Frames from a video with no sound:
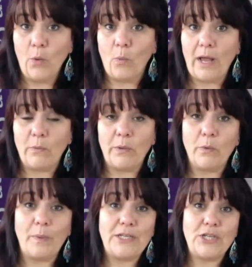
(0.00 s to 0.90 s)
where we
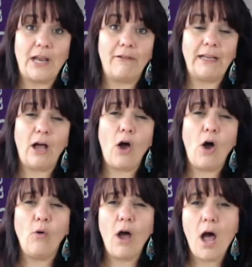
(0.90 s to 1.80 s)
will be sharing a
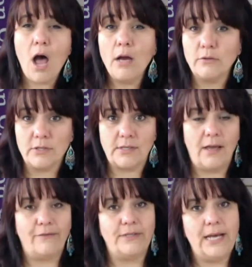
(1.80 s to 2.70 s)
whole host
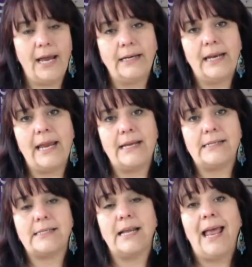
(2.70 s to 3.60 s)
of
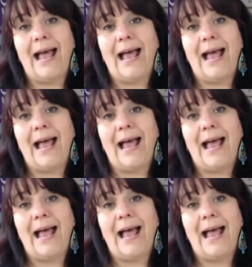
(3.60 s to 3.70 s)
techniques